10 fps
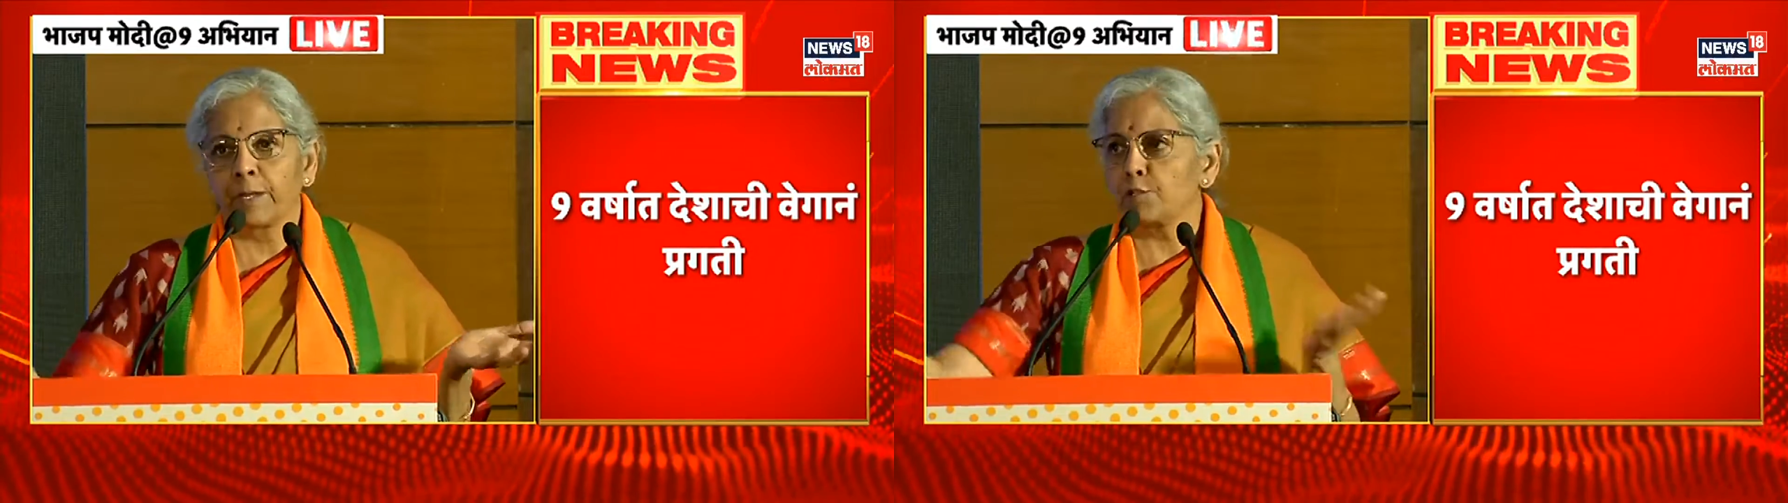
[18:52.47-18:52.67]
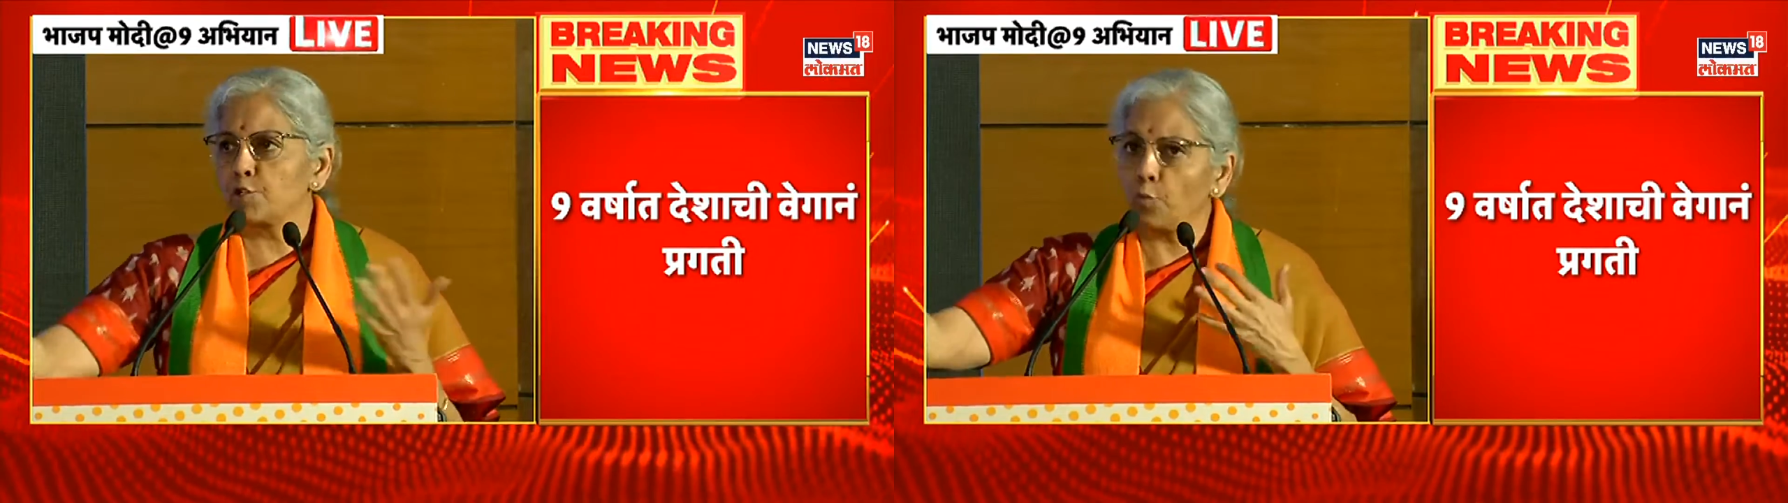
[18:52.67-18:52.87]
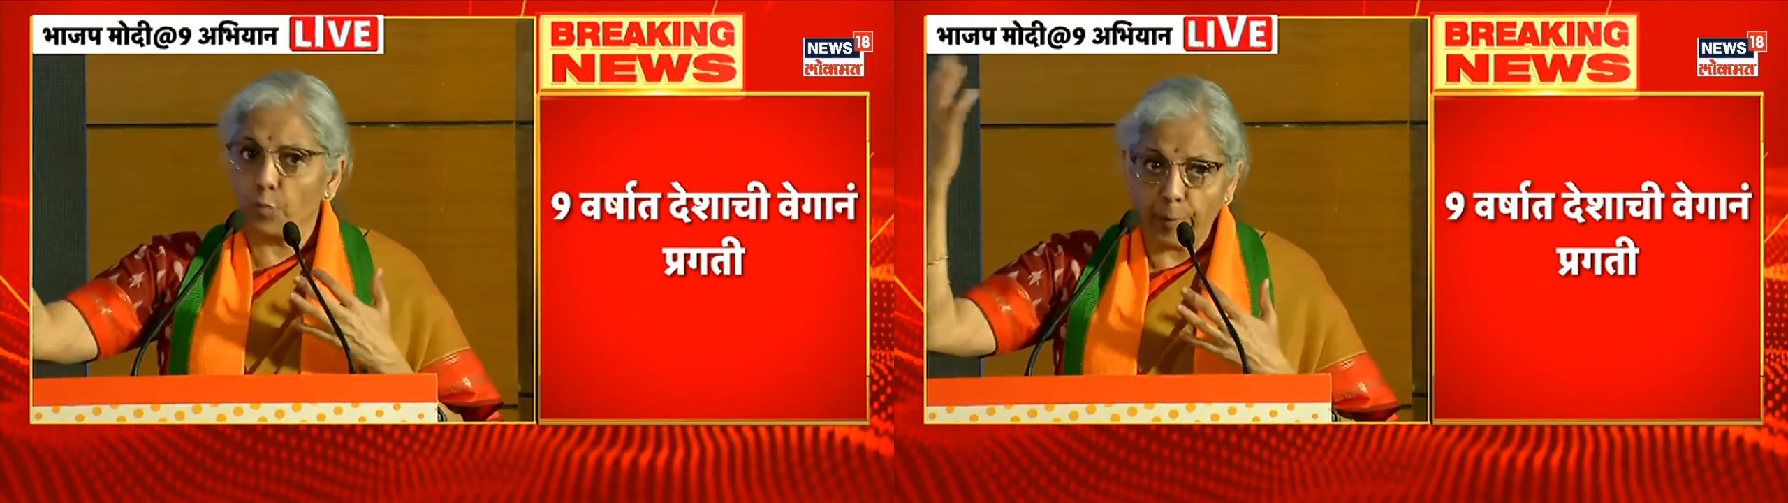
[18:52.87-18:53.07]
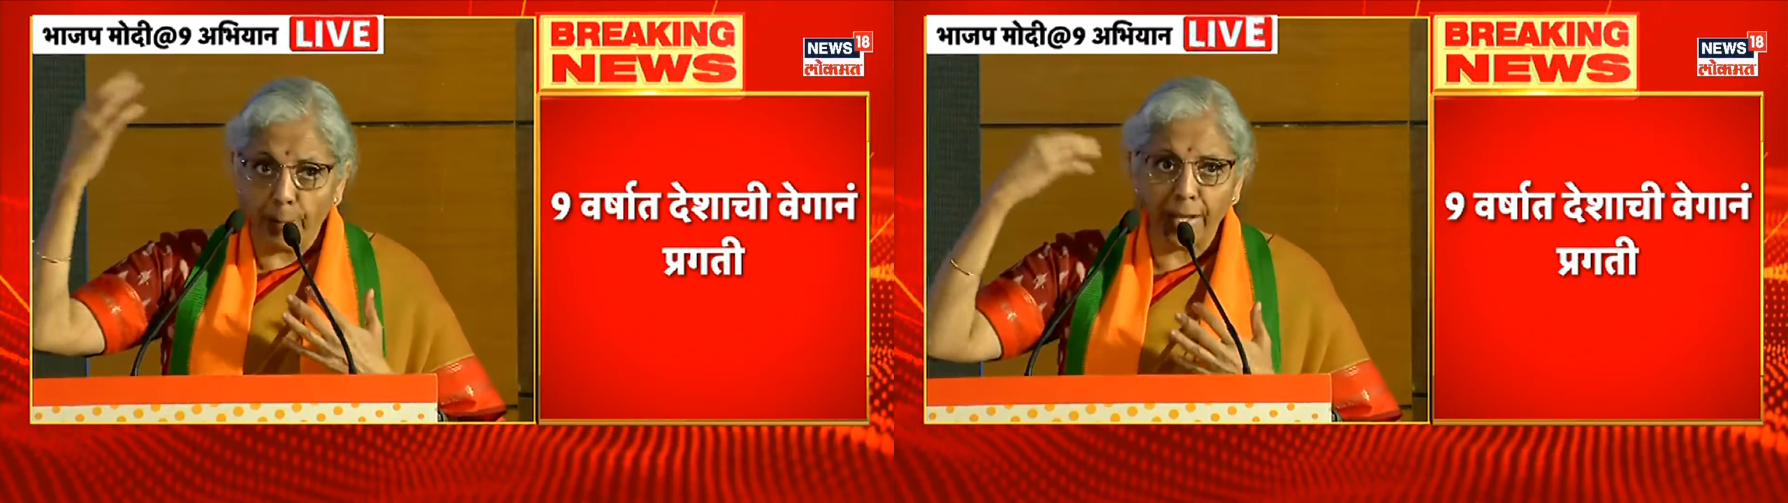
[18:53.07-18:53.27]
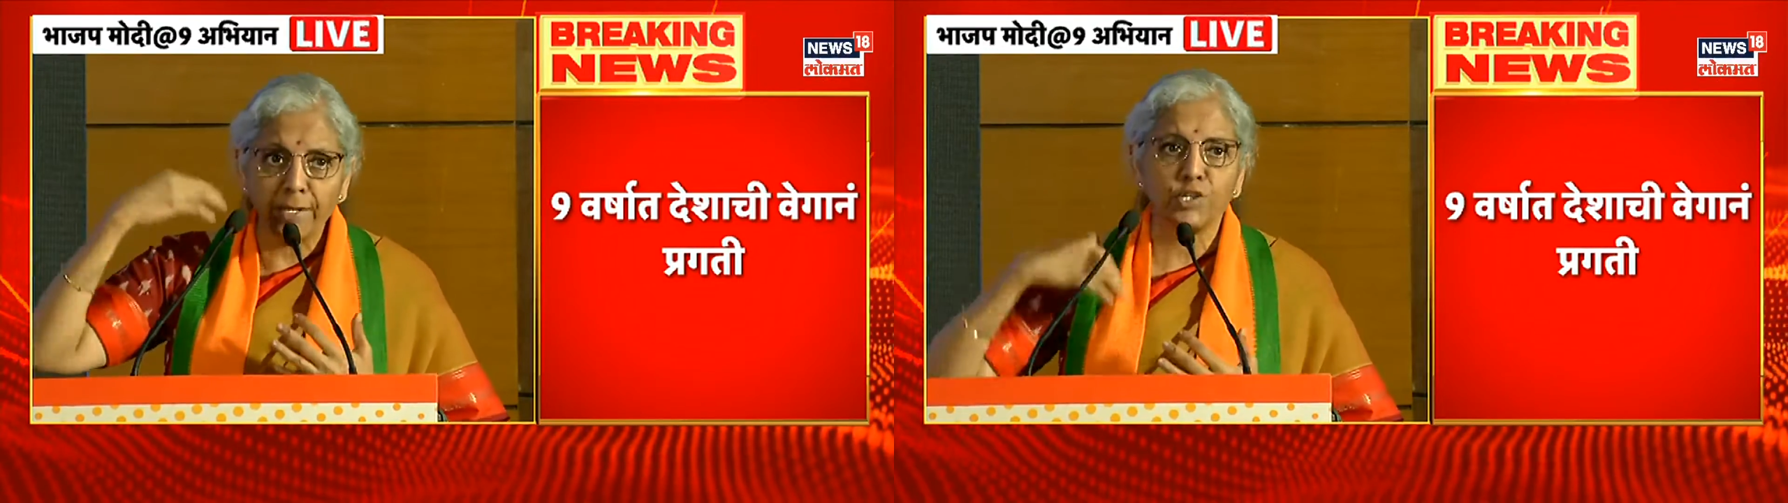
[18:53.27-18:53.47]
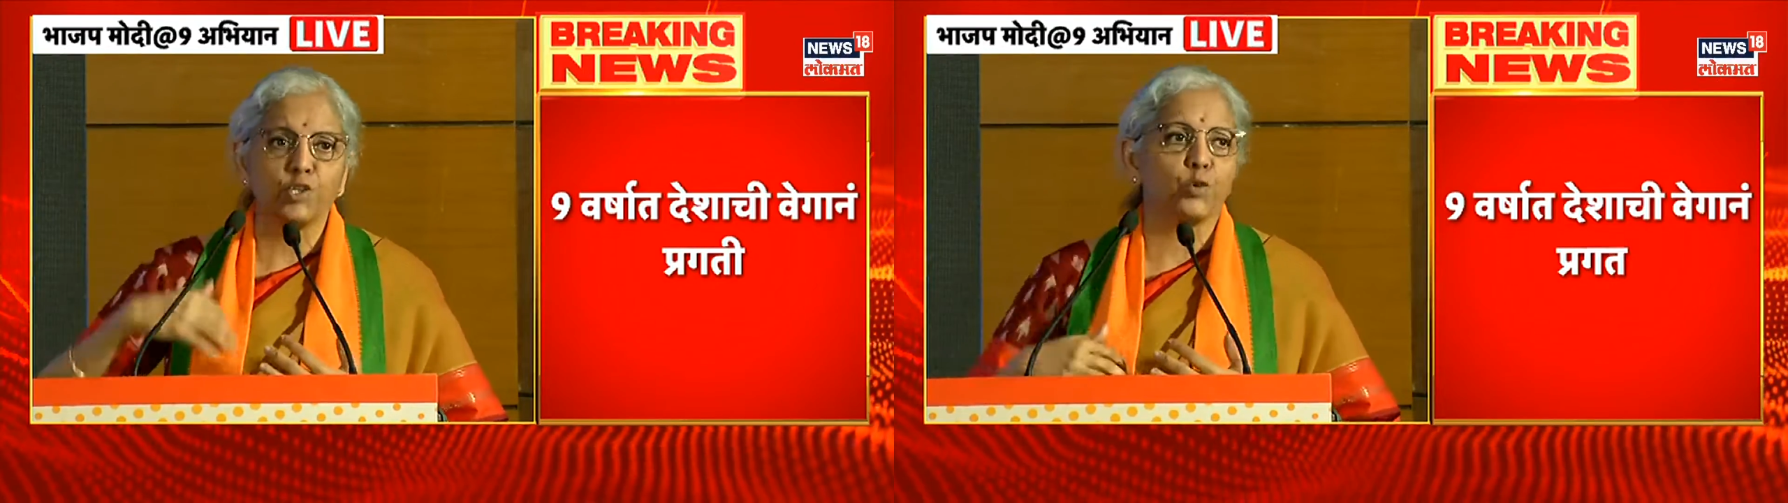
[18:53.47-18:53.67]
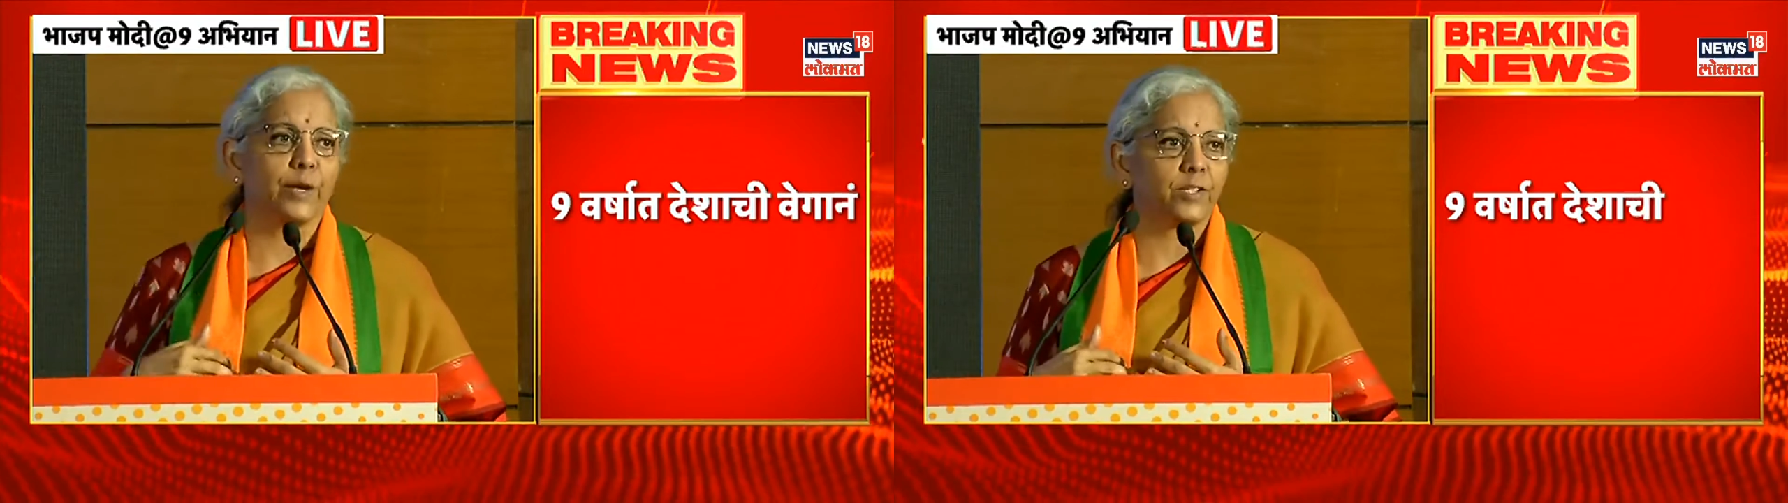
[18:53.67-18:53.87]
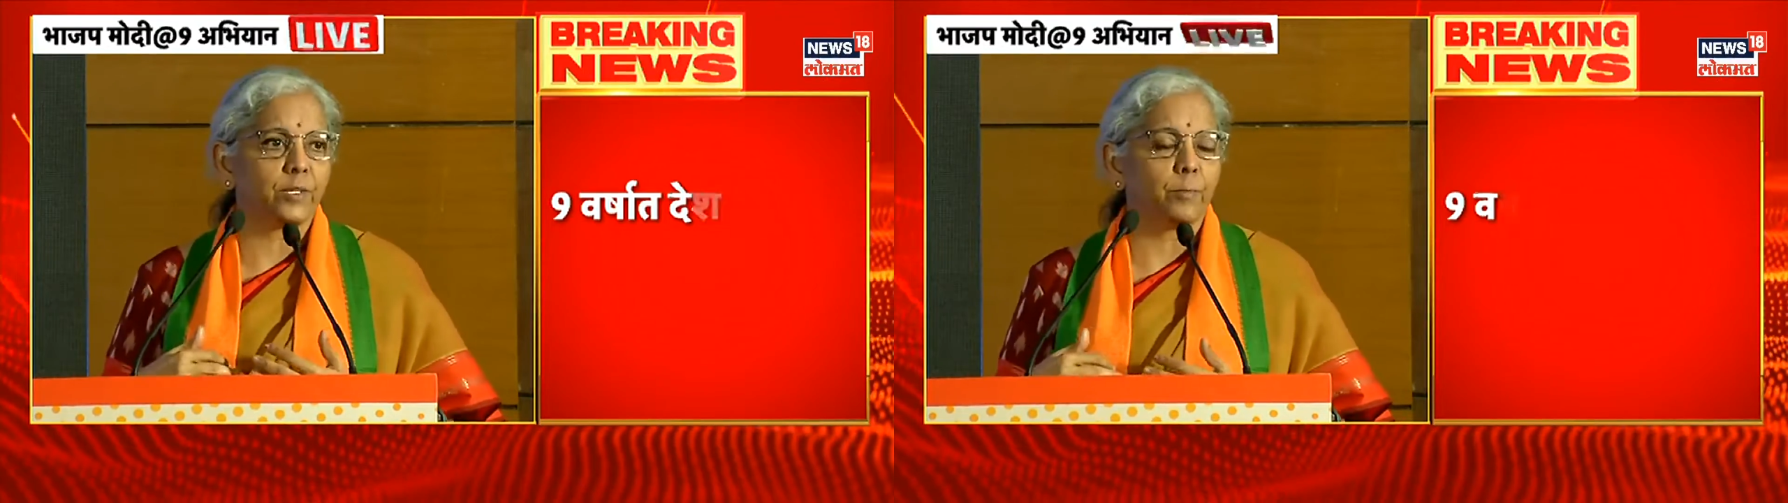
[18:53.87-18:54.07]
So we managed to
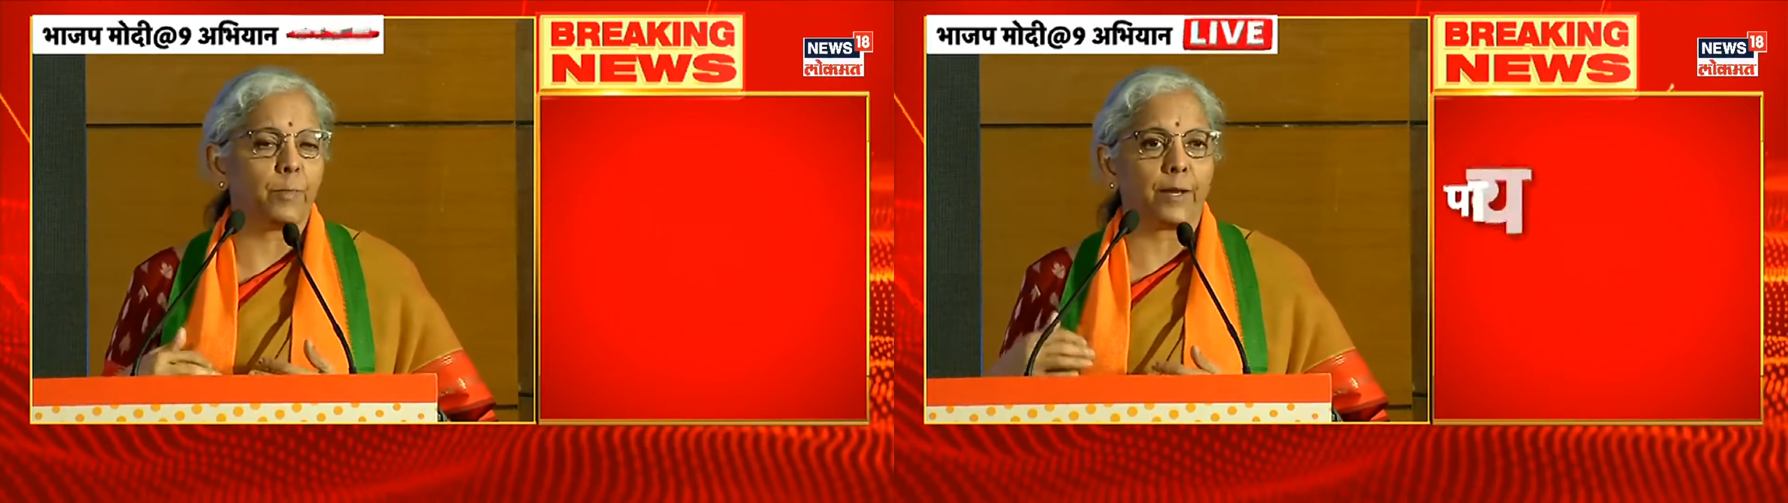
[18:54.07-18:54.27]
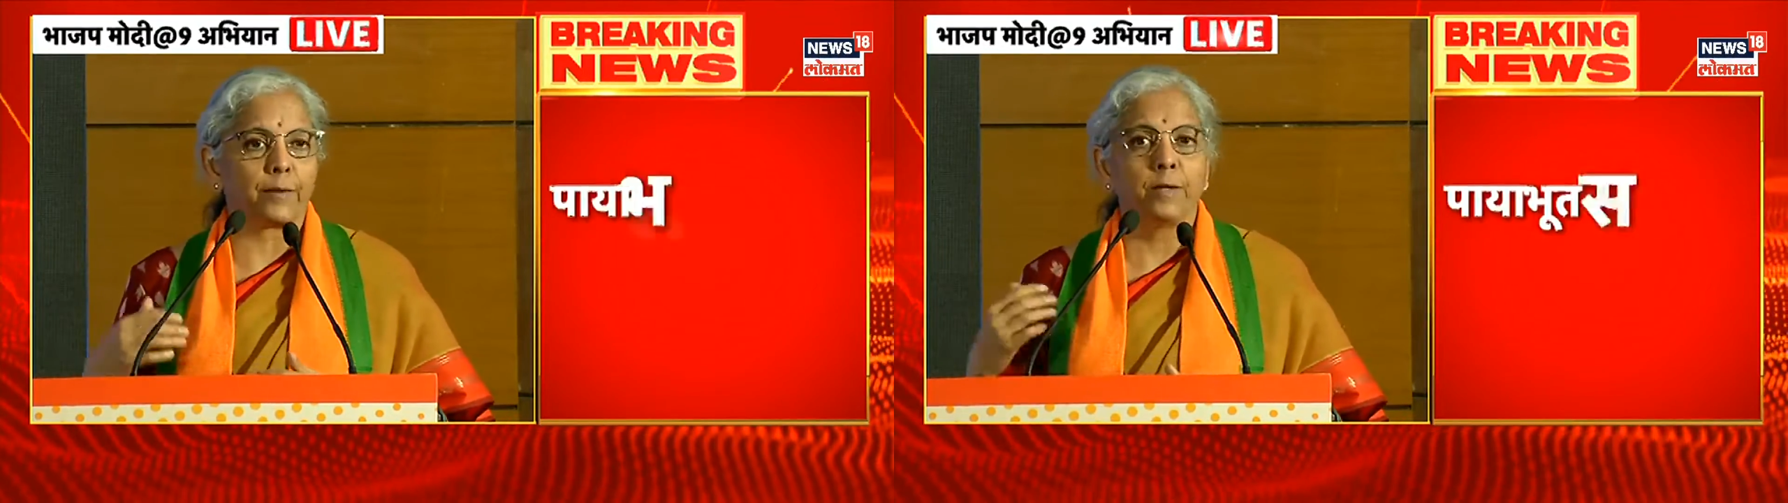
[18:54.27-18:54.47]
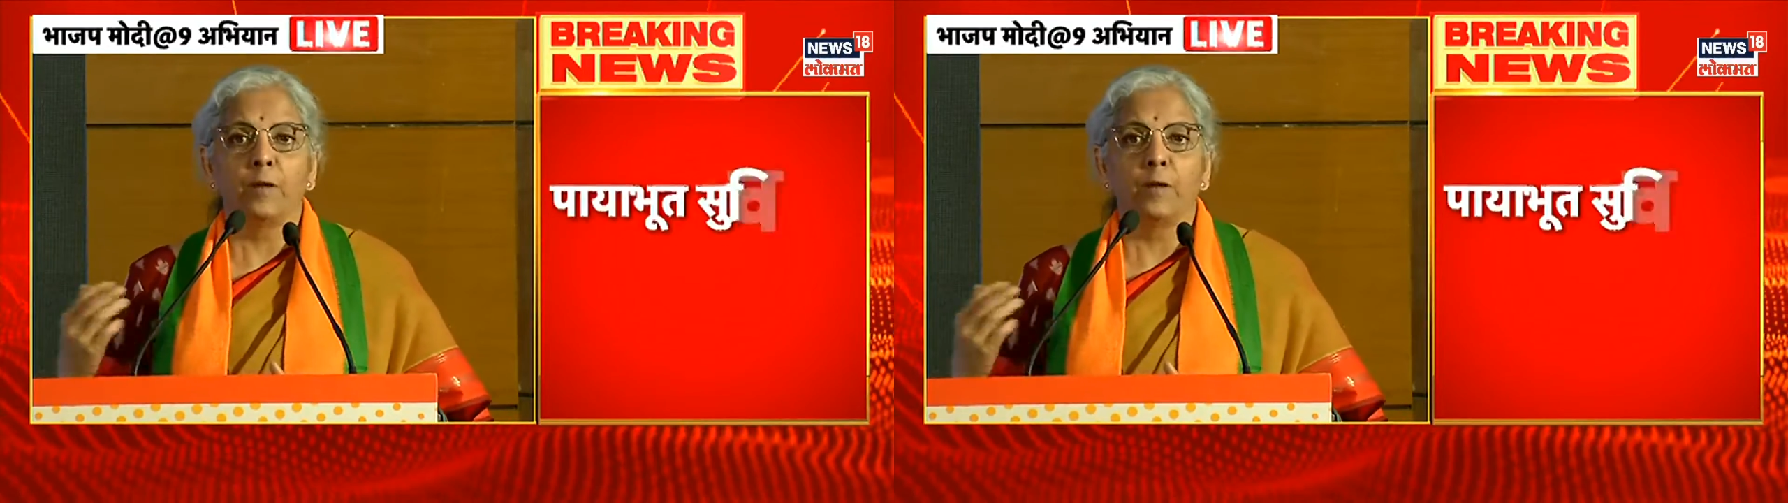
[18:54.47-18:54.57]
get them back.